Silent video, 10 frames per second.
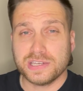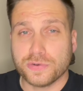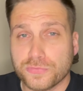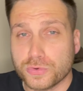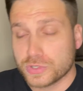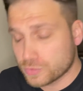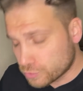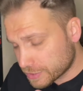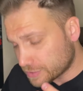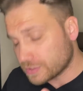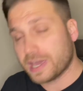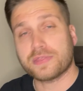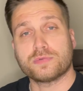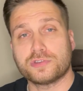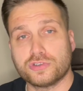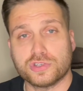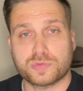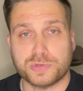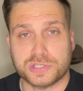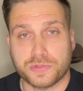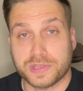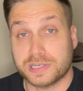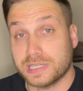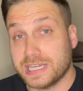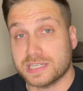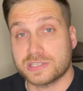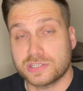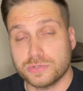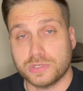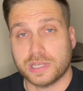of course, worked together with Judas Priest on their latest studio